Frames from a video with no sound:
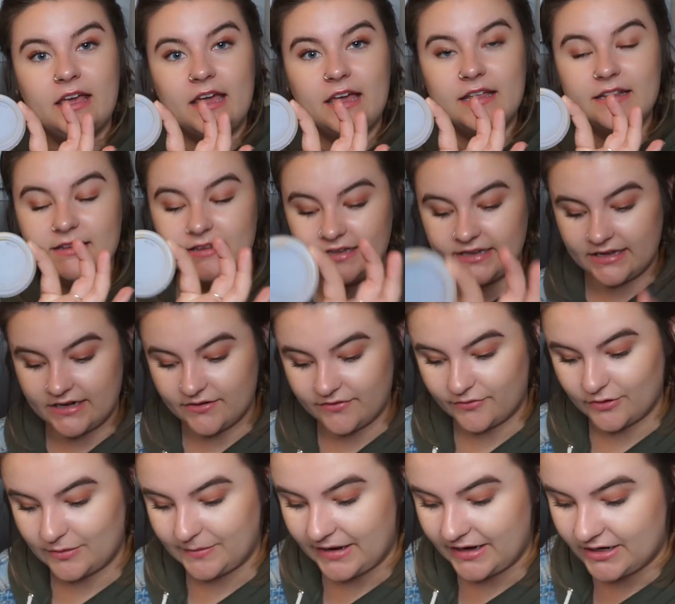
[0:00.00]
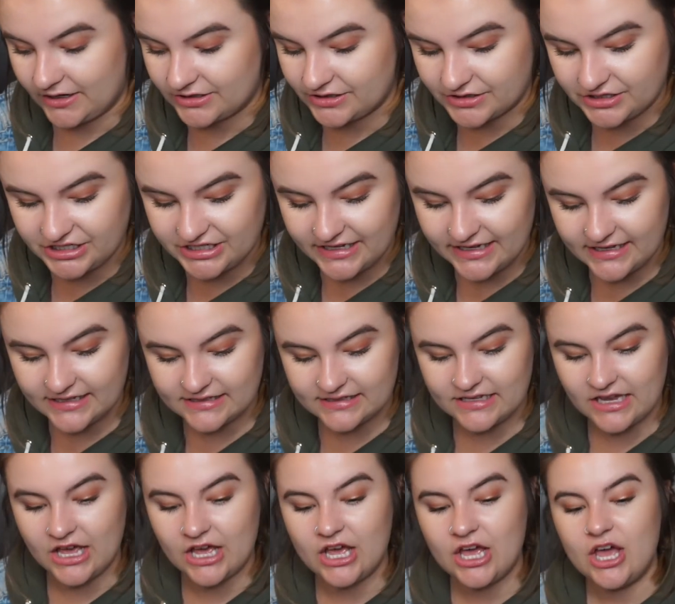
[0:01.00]
a lid for my nacho cheese.
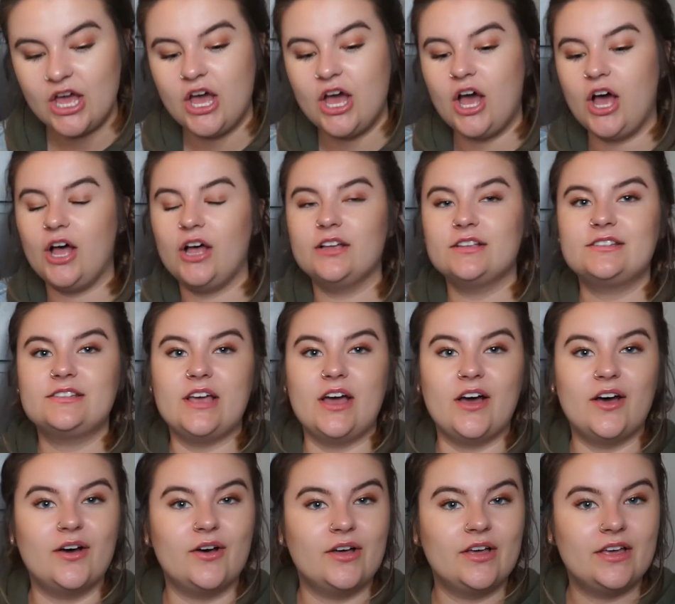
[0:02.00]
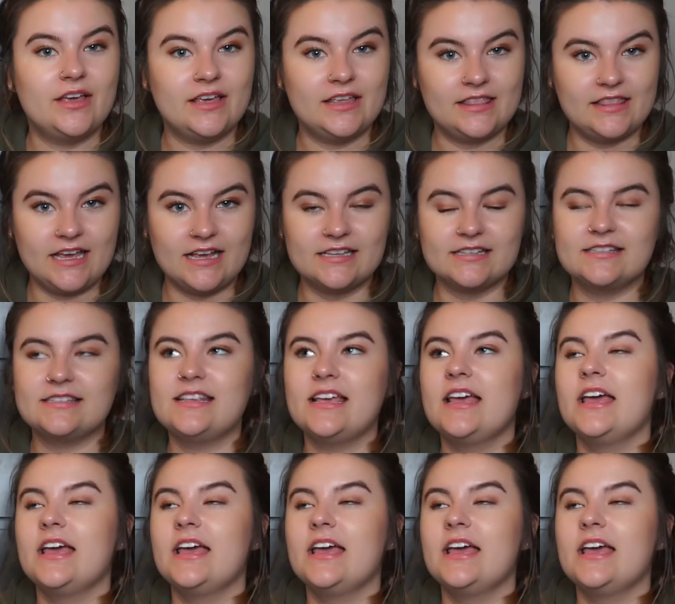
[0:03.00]
Also, this.